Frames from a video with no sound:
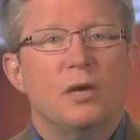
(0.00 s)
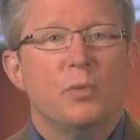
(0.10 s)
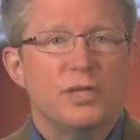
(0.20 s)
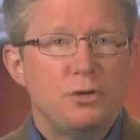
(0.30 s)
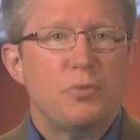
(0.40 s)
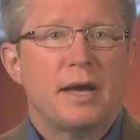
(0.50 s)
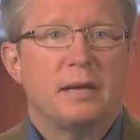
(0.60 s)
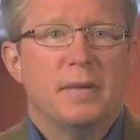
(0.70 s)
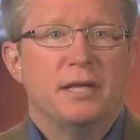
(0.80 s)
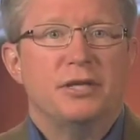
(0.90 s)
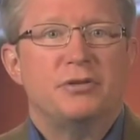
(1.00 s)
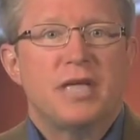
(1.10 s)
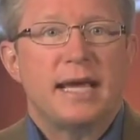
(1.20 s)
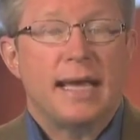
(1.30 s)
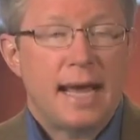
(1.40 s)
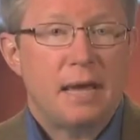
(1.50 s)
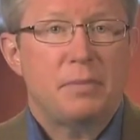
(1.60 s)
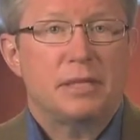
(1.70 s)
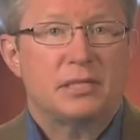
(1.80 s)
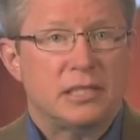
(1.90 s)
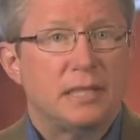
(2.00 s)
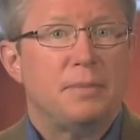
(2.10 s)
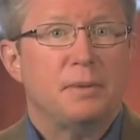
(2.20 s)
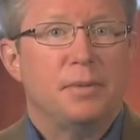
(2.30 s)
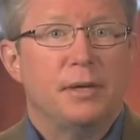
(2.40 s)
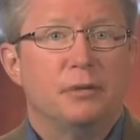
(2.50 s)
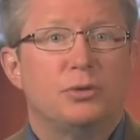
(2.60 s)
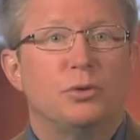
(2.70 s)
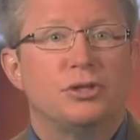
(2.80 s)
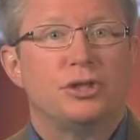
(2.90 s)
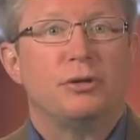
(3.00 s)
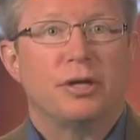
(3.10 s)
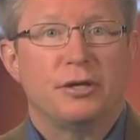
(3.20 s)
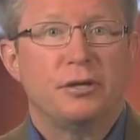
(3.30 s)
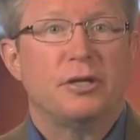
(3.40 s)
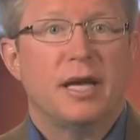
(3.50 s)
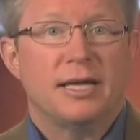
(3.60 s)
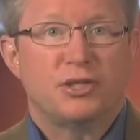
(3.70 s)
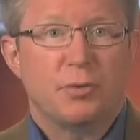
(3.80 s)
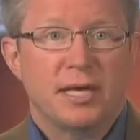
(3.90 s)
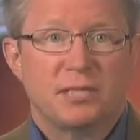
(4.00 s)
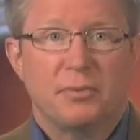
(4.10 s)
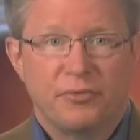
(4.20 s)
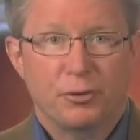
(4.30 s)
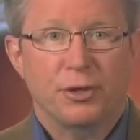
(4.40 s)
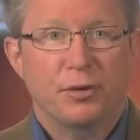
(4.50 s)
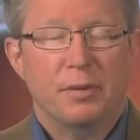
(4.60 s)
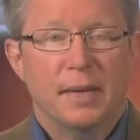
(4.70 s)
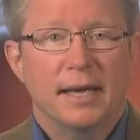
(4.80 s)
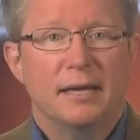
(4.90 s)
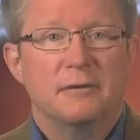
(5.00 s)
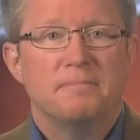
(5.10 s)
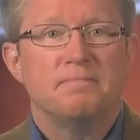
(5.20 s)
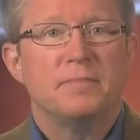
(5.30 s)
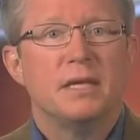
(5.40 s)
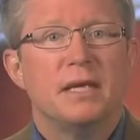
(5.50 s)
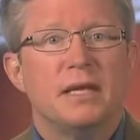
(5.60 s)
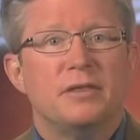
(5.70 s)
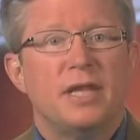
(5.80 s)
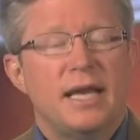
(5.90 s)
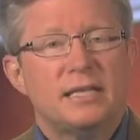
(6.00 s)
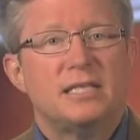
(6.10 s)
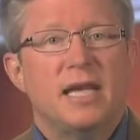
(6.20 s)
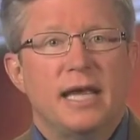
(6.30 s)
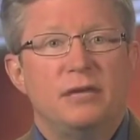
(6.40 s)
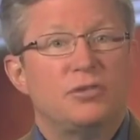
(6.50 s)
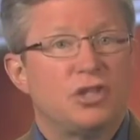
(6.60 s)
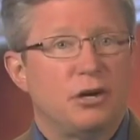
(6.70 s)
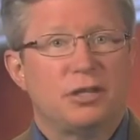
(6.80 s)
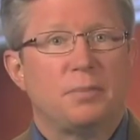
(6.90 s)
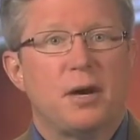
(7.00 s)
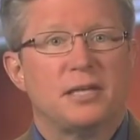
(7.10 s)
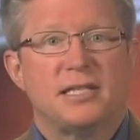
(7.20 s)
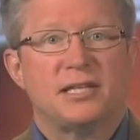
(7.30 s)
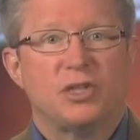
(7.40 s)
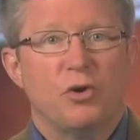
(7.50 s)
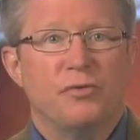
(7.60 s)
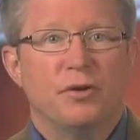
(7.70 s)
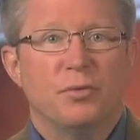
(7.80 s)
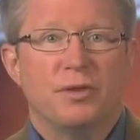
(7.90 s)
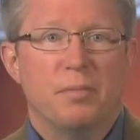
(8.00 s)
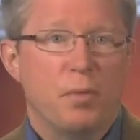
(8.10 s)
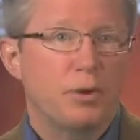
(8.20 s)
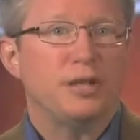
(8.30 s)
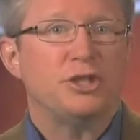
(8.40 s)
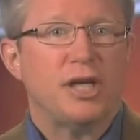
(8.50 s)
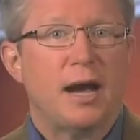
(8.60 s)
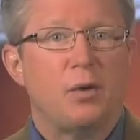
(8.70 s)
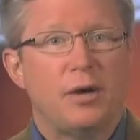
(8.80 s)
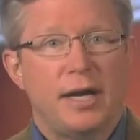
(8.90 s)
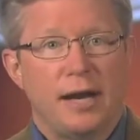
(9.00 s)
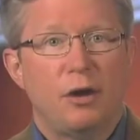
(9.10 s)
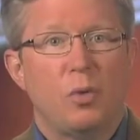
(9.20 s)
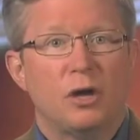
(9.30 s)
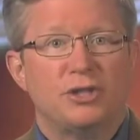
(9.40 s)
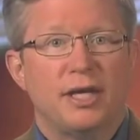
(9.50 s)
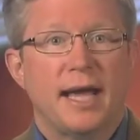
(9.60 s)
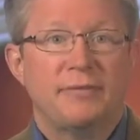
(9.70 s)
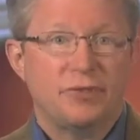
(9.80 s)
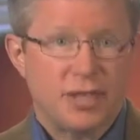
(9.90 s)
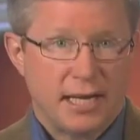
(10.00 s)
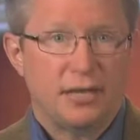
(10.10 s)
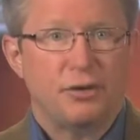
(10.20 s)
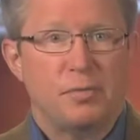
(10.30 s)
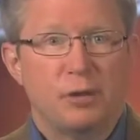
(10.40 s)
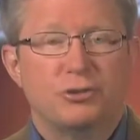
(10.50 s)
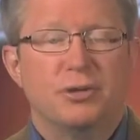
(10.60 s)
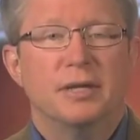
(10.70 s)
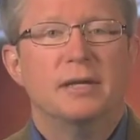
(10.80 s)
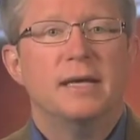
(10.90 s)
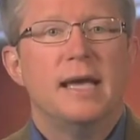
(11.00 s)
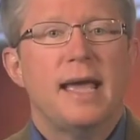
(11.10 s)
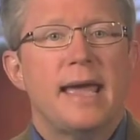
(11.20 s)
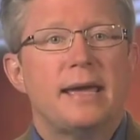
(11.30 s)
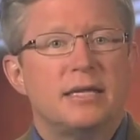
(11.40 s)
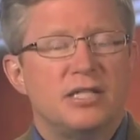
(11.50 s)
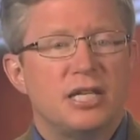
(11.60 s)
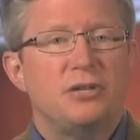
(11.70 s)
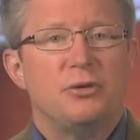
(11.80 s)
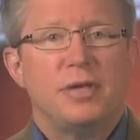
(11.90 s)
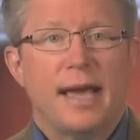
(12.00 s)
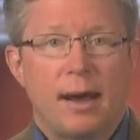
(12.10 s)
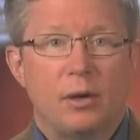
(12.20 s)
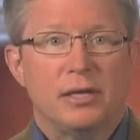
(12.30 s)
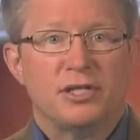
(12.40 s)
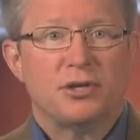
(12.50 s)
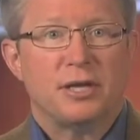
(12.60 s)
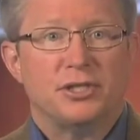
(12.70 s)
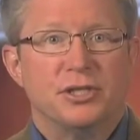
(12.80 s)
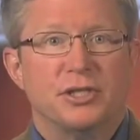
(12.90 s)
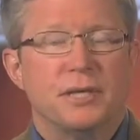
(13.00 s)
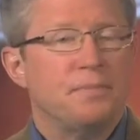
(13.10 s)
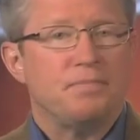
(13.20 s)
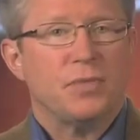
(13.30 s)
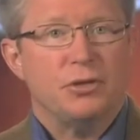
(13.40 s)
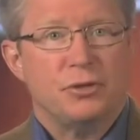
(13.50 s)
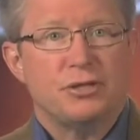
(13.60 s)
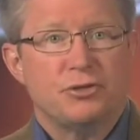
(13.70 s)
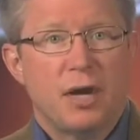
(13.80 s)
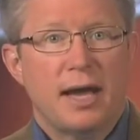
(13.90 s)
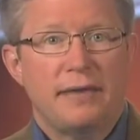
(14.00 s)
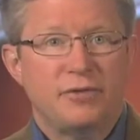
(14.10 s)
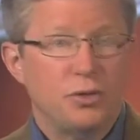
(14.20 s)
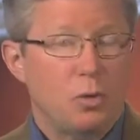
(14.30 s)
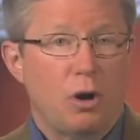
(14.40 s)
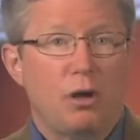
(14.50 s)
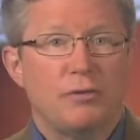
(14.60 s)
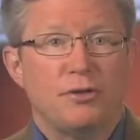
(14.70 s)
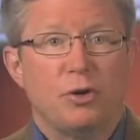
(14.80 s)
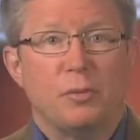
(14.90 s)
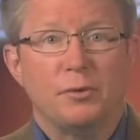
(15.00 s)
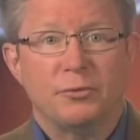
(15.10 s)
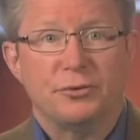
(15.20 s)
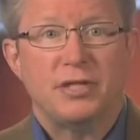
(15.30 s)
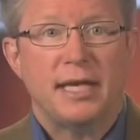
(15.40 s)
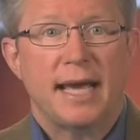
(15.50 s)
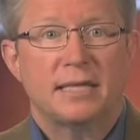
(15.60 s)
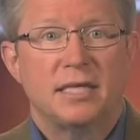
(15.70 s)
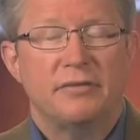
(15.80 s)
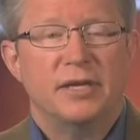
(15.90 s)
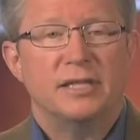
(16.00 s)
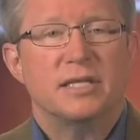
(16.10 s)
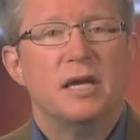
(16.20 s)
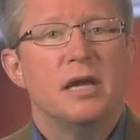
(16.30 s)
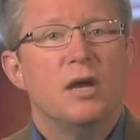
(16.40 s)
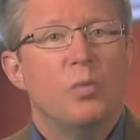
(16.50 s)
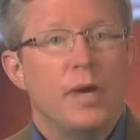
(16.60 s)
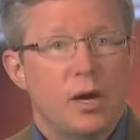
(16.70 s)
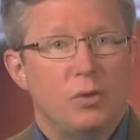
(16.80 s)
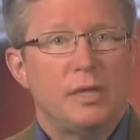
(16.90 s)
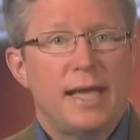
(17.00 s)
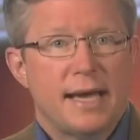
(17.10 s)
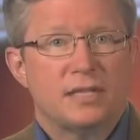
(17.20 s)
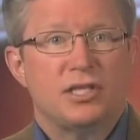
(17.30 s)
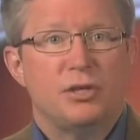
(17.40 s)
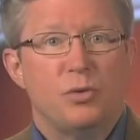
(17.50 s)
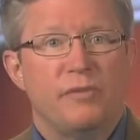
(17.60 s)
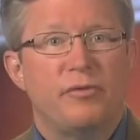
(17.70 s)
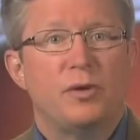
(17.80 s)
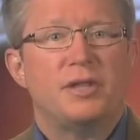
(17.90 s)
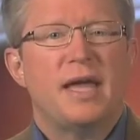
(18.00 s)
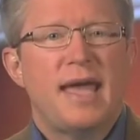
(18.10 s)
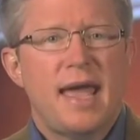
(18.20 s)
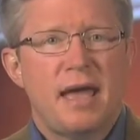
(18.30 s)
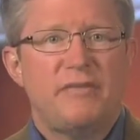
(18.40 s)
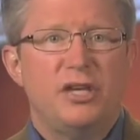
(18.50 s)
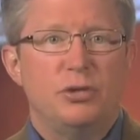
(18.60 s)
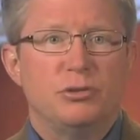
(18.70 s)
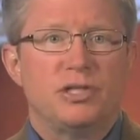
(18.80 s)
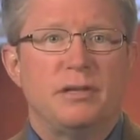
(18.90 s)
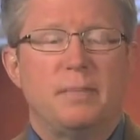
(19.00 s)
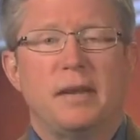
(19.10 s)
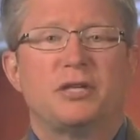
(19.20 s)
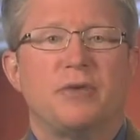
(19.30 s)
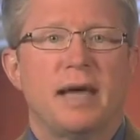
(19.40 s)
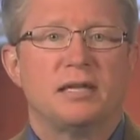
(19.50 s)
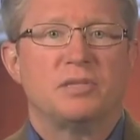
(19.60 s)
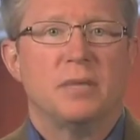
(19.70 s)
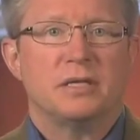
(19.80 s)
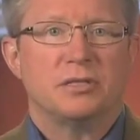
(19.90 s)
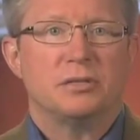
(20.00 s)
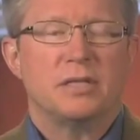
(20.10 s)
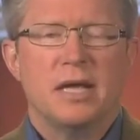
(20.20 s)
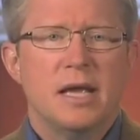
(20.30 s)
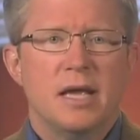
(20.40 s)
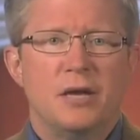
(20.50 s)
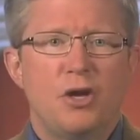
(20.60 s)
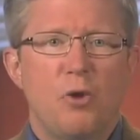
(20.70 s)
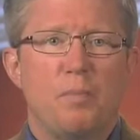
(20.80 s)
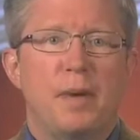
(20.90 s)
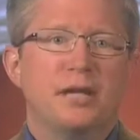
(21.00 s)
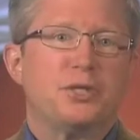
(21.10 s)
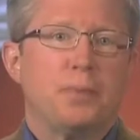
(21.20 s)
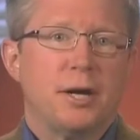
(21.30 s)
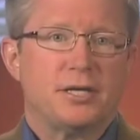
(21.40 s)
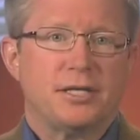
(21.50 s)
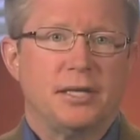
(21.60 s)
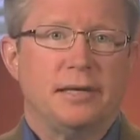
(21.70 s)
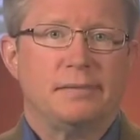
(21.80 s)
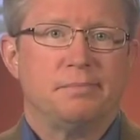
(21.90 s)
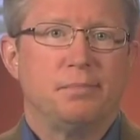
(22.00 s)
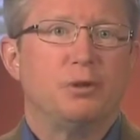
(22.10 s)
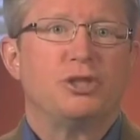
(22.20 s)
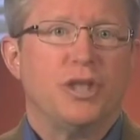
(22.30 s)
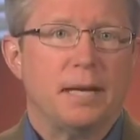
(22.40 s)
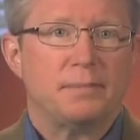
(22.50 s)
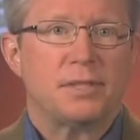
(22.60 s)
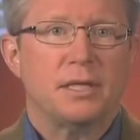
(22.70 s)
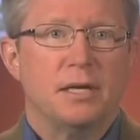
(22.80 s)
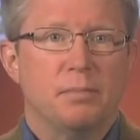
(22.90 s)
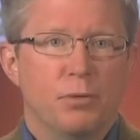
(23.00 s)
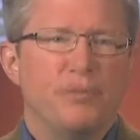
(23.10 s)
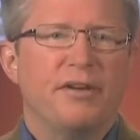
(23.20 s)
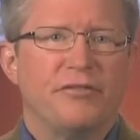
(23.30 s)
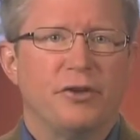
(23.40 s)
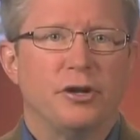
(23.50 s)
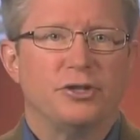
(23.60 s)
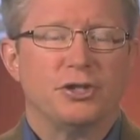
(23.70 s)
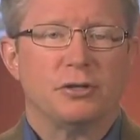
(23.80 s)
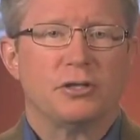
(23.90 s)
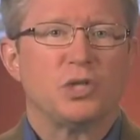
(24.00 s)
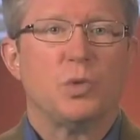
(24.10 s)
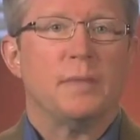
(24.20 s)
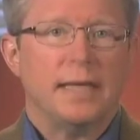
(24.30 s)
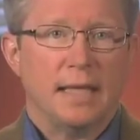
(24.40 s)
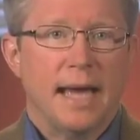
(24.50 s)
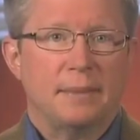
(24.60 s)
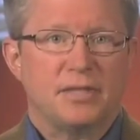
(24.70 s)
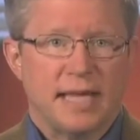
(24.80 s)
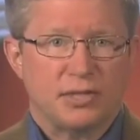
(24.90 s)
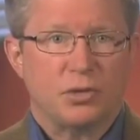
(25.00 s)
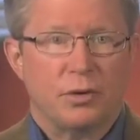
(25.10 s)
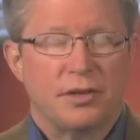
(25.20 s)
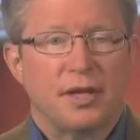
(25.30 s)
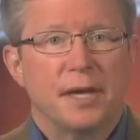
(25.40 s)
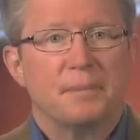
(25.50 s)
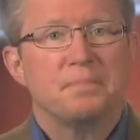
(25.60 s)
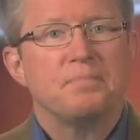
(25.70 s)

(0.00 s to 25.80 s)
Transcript: We do recommend that you take an Ambien sleeping pill to assure a good night's rest before you go to bed. The next day, you start the process over with a morning shower and hair washing after taking your Motrin, and continue the hourly stretches. You can drive and do all the normal routine activities. We only ask that you avoid the heavy use of the pectoralis muscles. No bench pressing, push-ups, moving furniture, swimming laps, that sort of thing.